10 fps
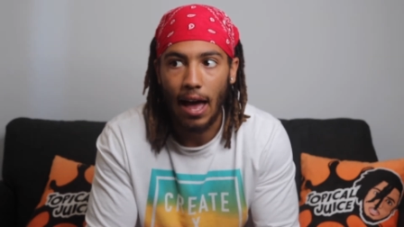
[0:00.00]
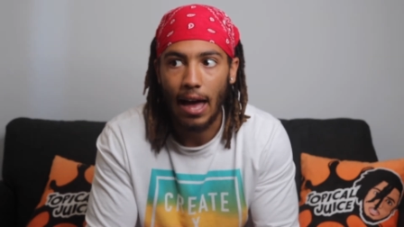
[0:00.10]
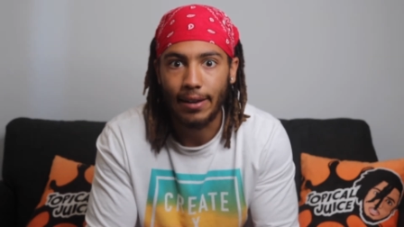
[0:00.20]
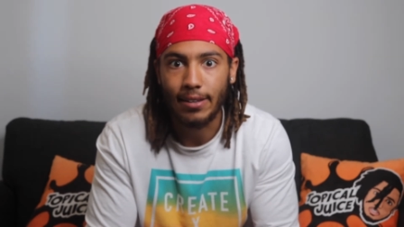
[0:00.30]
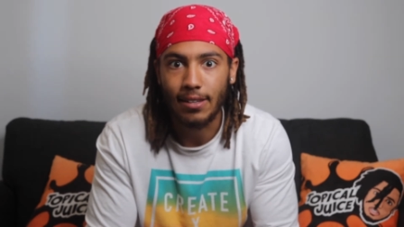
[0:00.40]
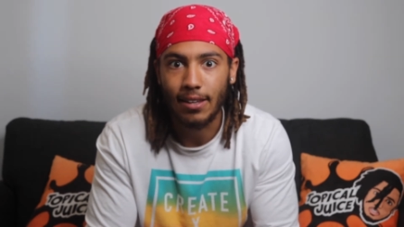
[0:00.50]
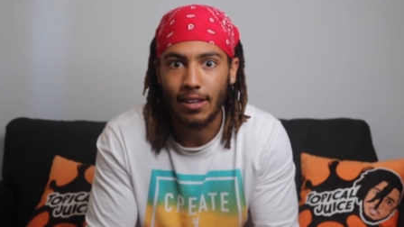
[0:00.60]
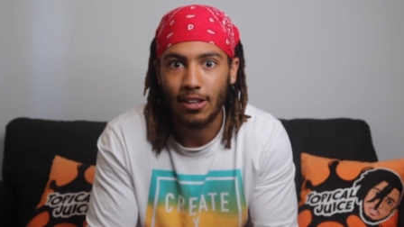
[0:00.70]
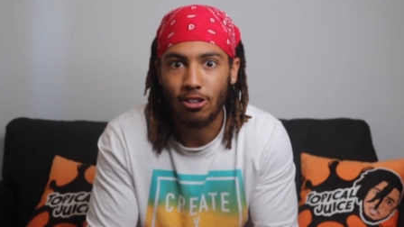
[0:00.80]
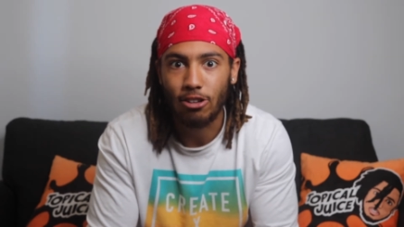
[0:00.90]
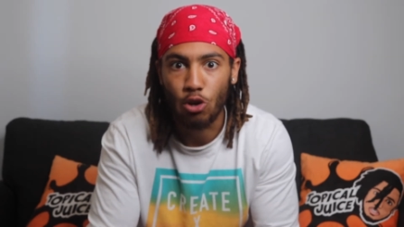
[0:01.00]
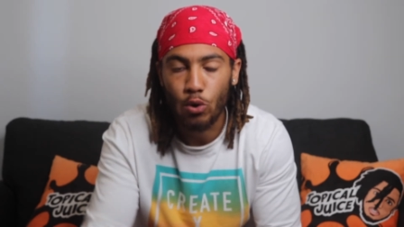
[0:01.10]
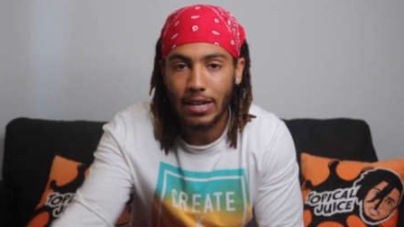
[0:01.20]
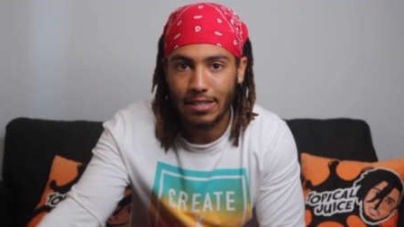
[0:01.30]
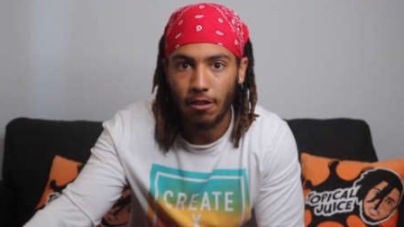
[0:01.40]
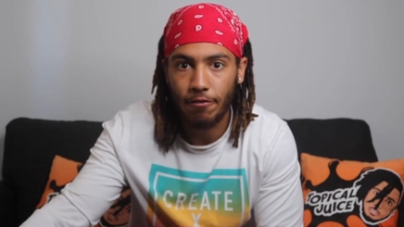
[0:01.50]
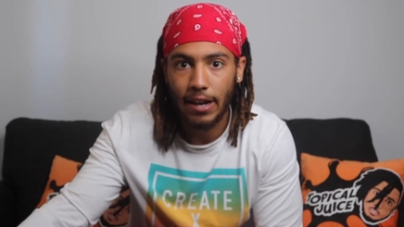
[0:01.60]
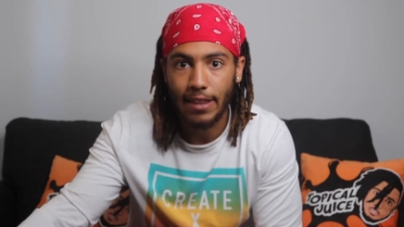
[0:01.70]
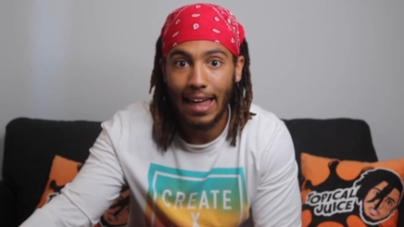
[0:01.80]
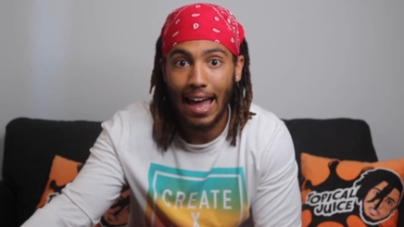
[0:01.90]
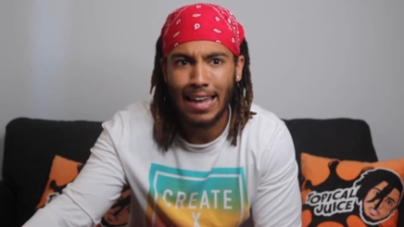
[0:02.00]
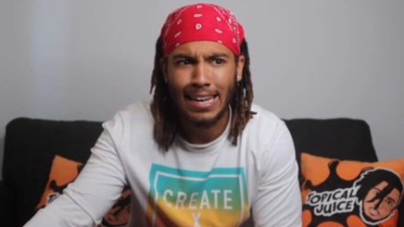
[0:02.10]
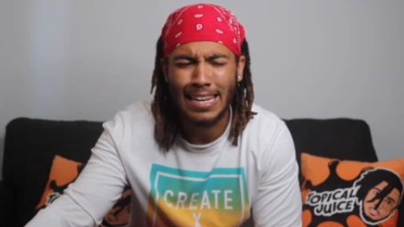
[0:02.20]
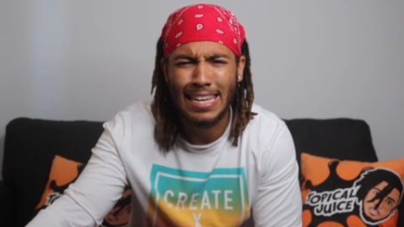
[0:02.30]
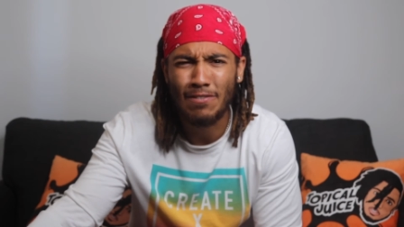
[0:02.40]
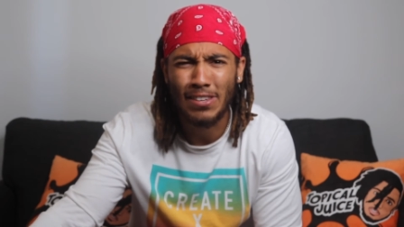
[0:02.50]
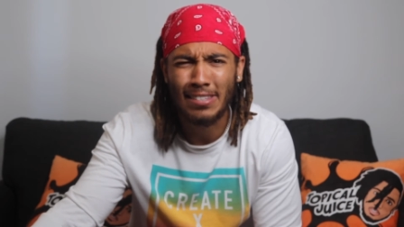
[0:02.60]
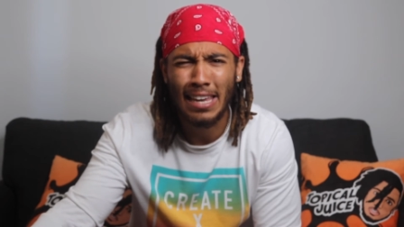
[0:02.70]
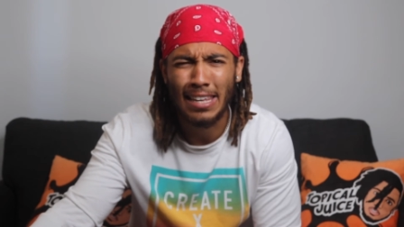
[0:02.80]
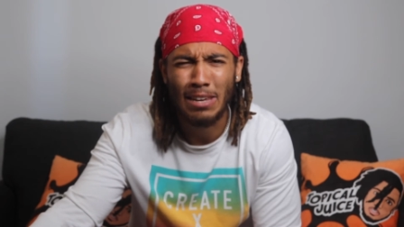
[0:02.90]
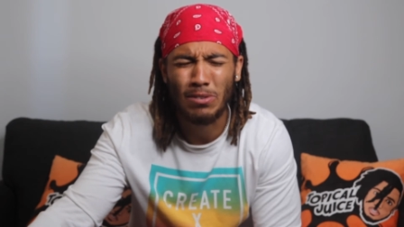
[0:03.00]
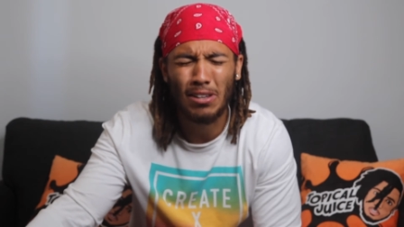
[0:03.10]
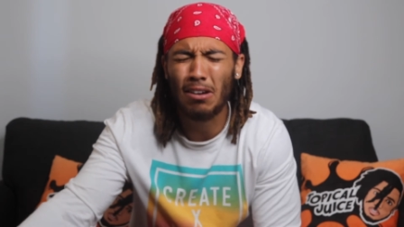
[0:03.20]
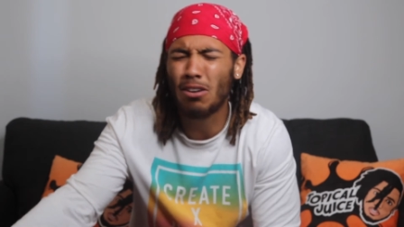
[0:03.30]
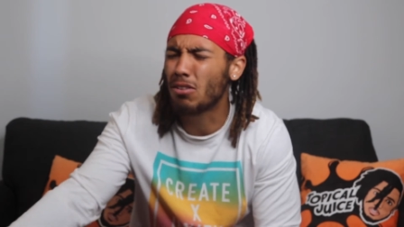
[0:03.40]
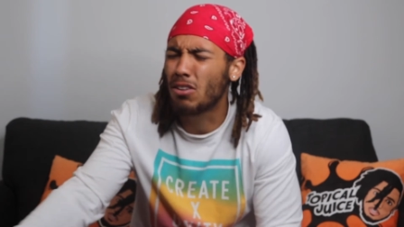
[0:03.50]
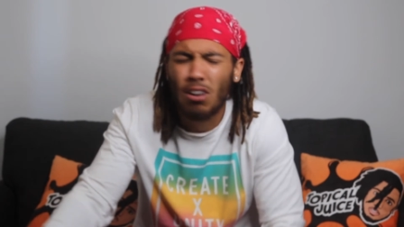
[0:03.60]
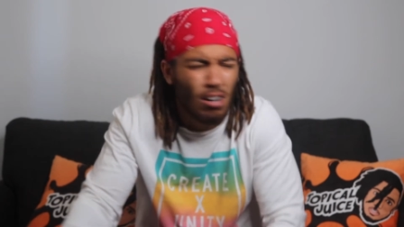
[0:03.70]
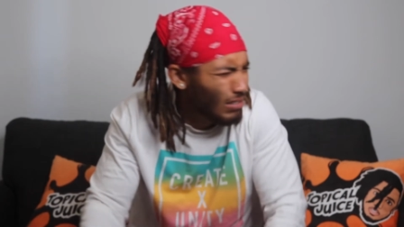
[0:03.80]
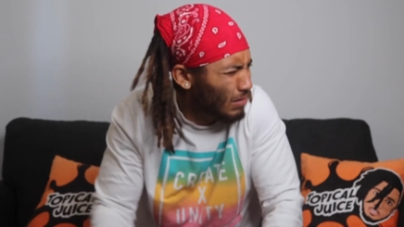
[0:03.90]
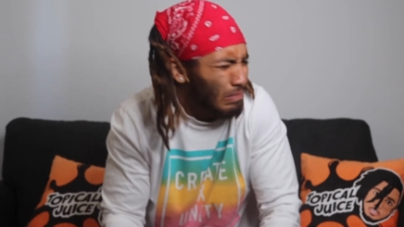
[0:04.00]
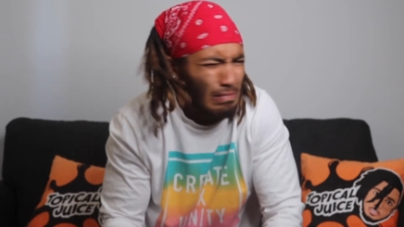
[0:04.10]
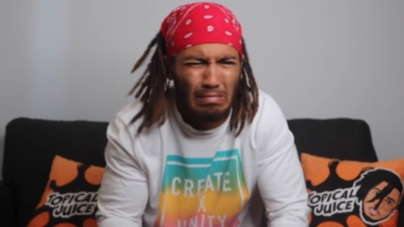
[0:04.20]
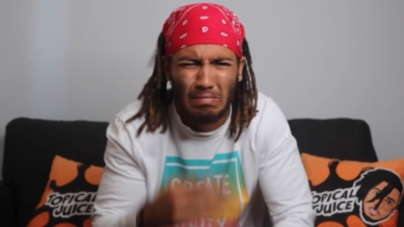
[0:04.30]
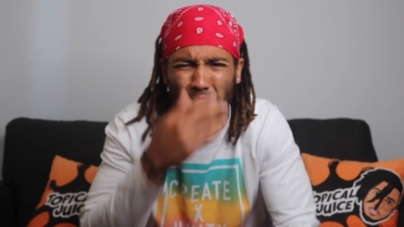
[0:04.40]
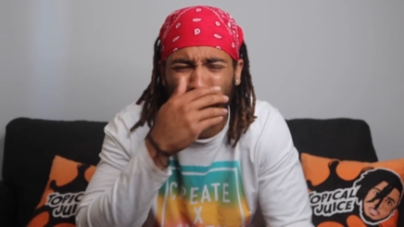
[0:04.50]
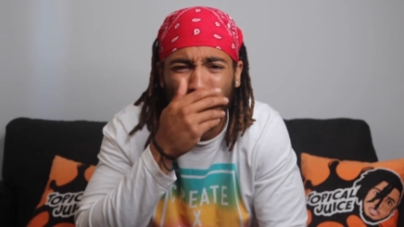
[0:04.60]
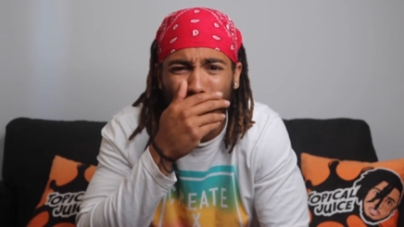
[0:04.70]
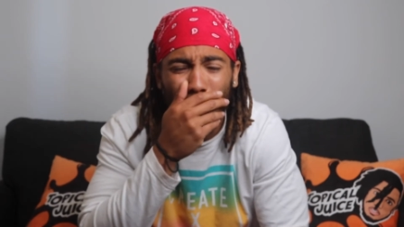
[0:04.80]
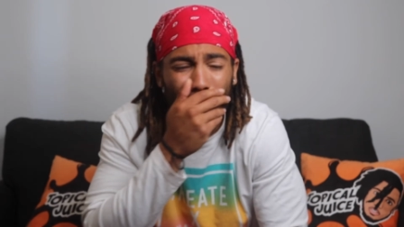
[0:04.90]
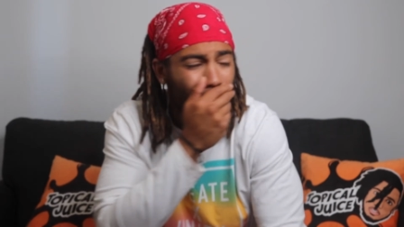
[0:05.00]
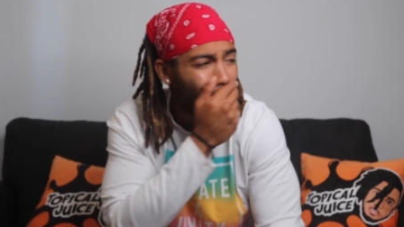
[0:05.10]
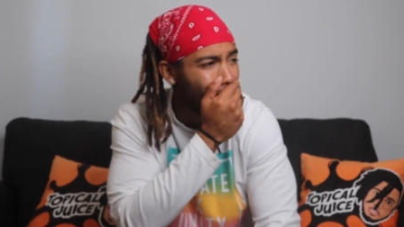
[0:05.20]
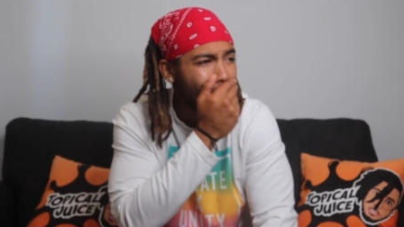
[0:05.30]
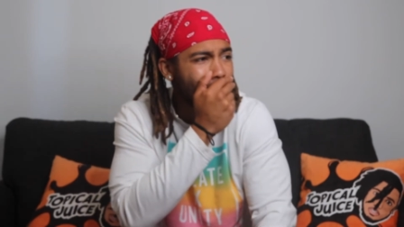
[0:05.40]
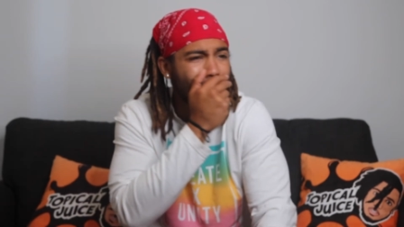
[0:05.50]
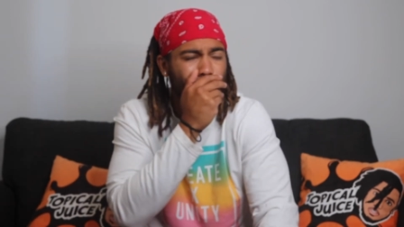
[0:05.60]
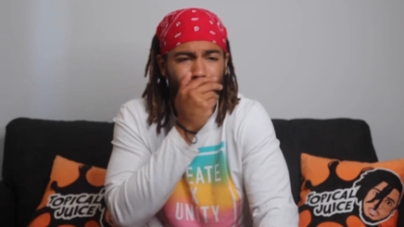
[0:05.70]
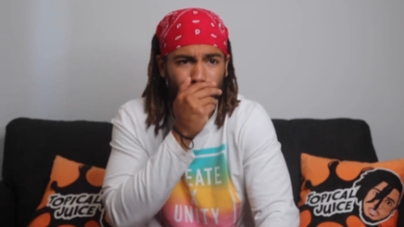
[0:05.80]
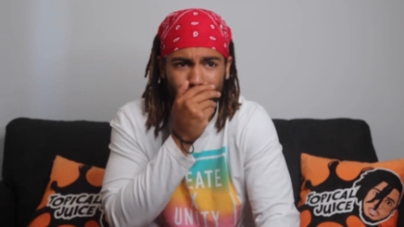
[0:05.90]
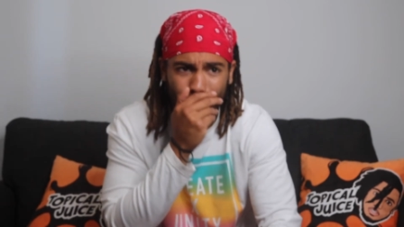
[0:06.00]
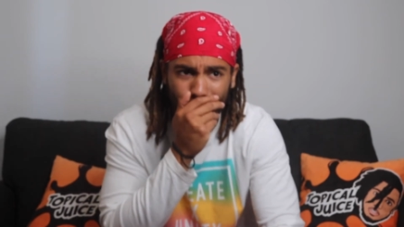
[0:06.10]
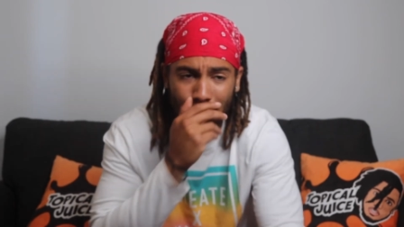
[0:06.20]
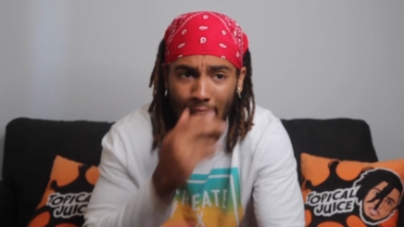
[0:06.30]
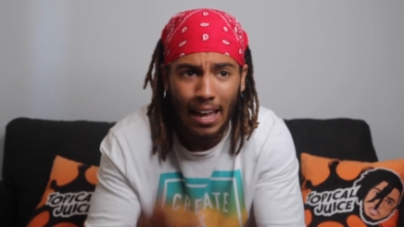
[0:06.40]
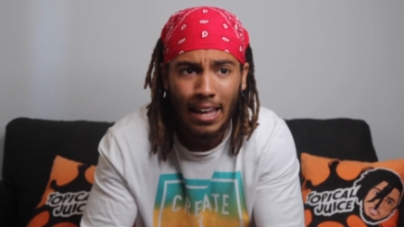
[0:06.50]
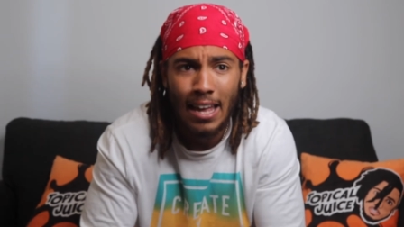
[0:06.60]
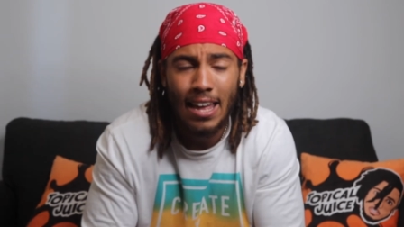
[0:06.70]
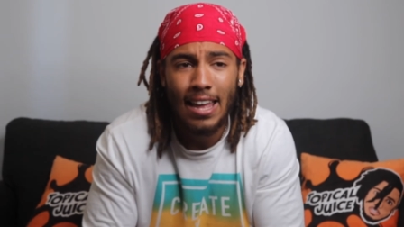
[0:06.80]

and Googling something like that, and then he even said that he was, oh God, oh my God, he's like,